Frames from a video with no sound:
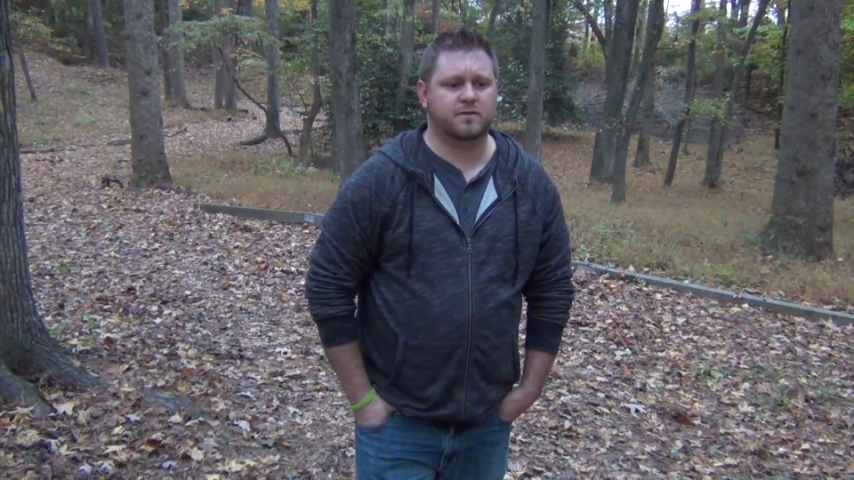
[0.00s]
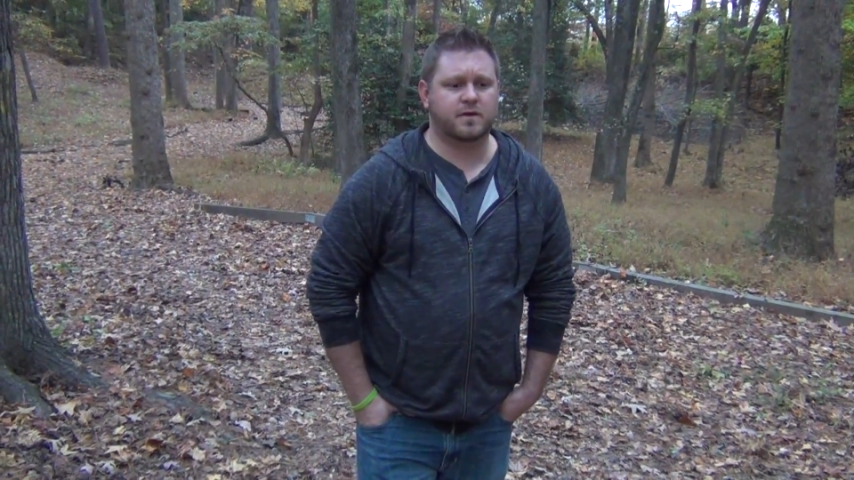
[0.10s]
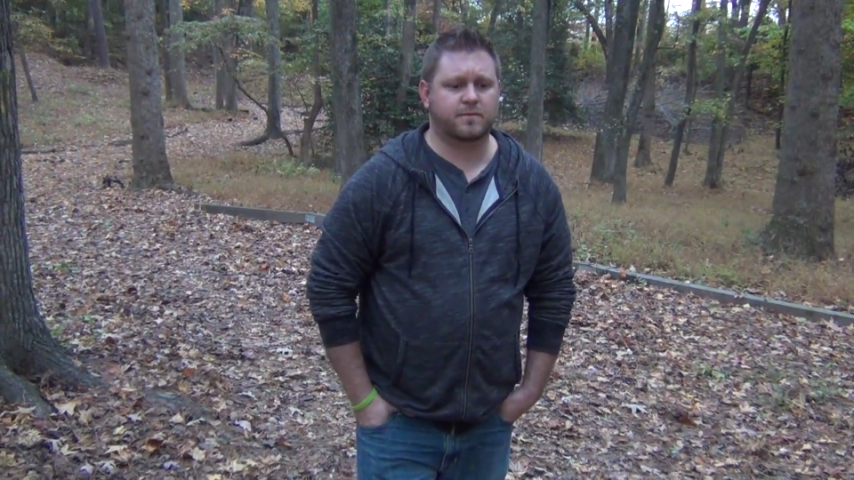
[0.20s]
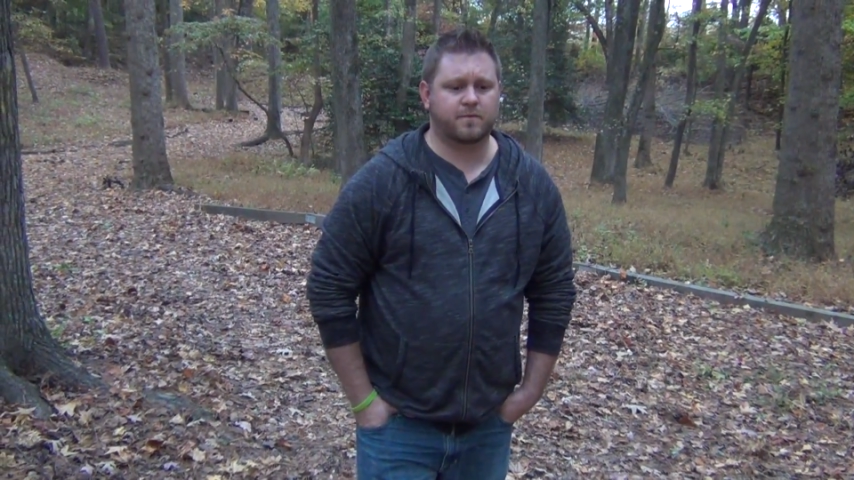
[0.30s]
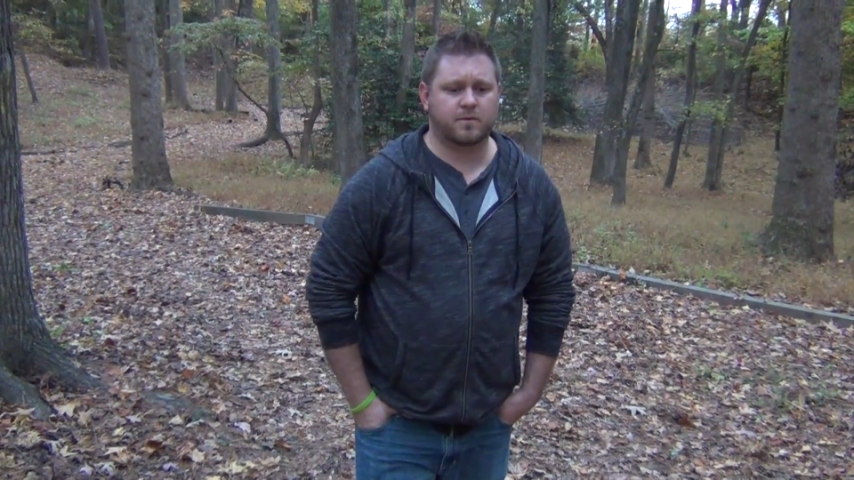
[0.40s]

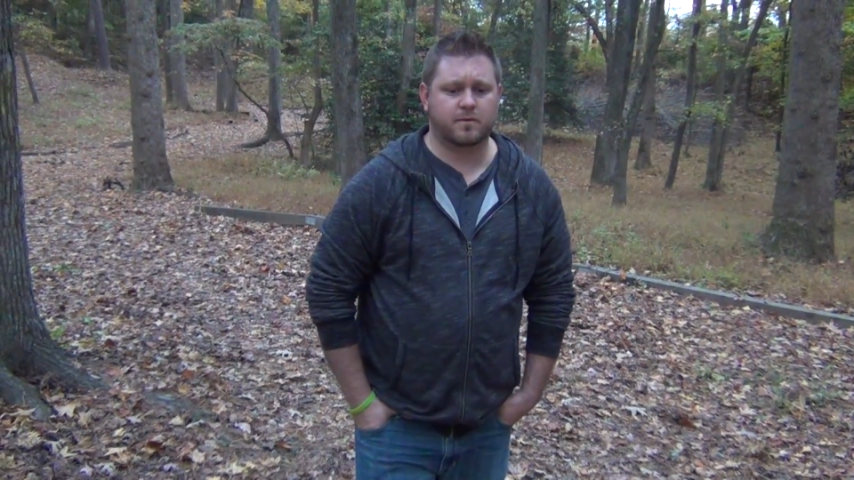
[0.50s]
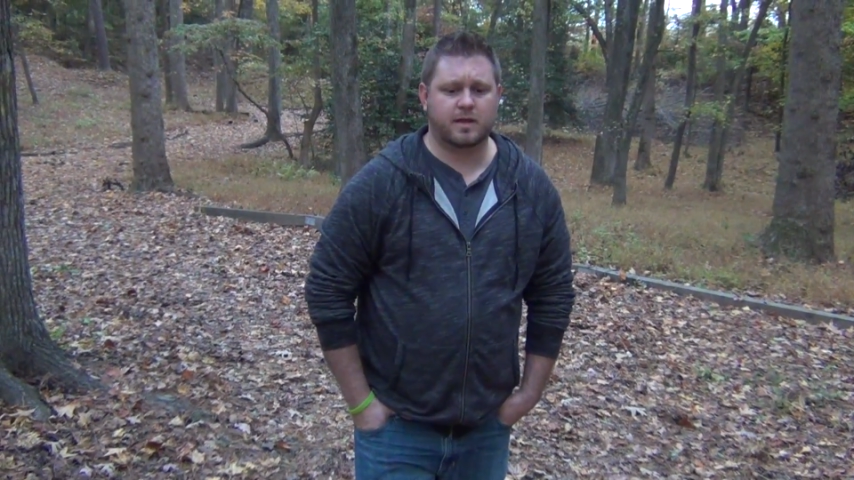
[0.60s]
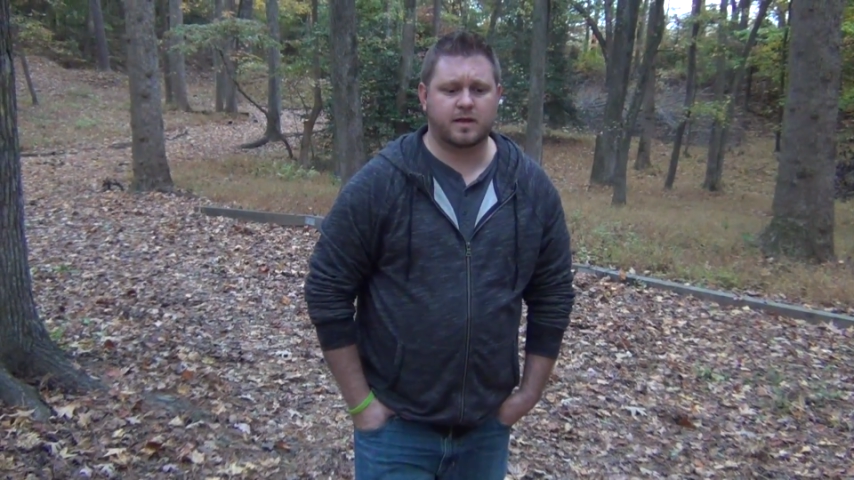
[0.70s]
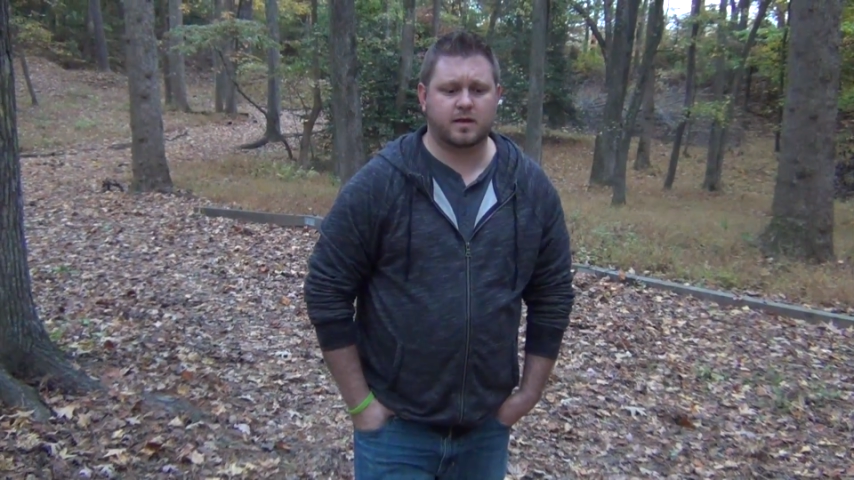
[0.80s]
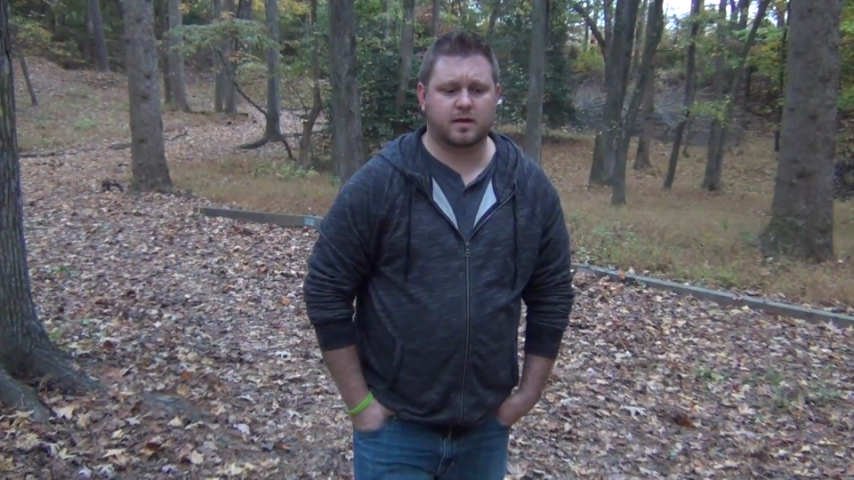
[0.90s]
comfort,
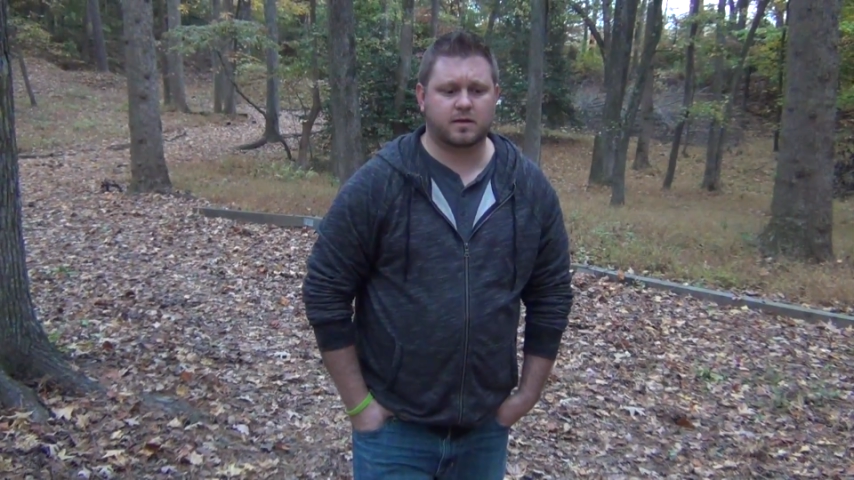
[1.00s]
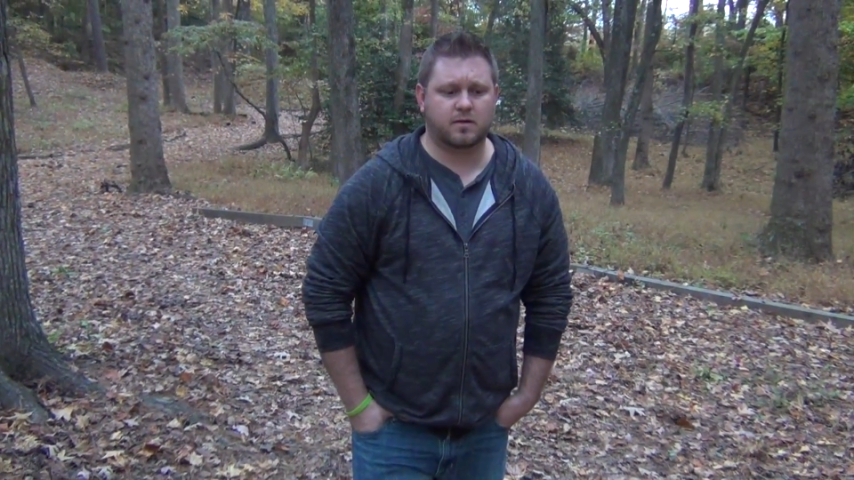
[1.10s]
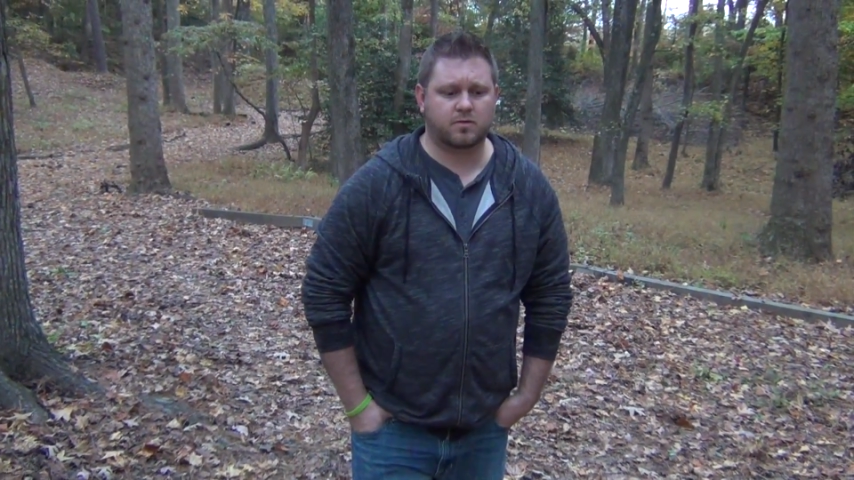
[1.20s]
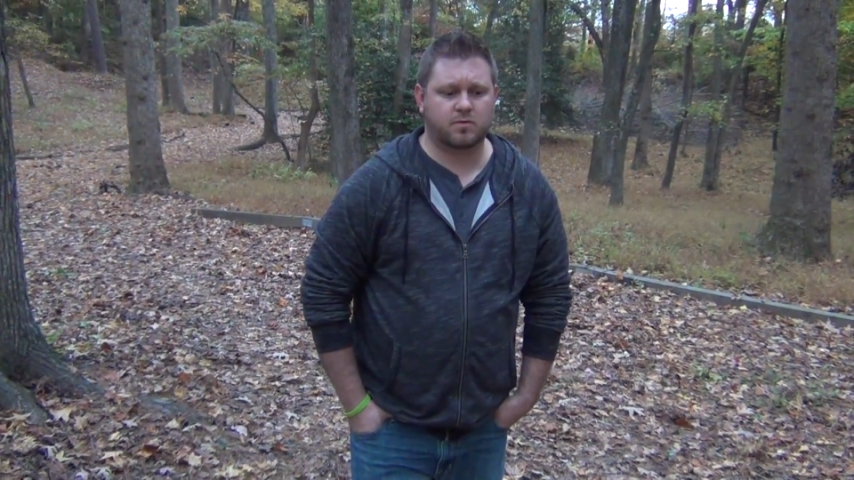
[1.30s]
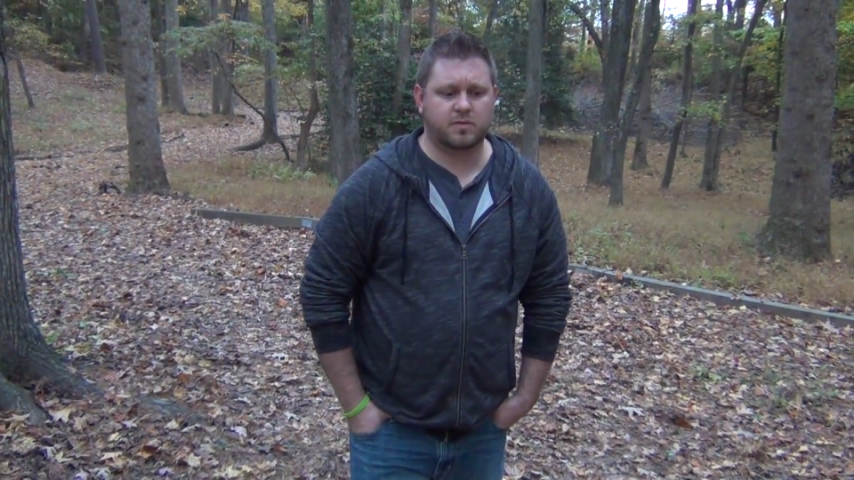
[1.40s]
and it can also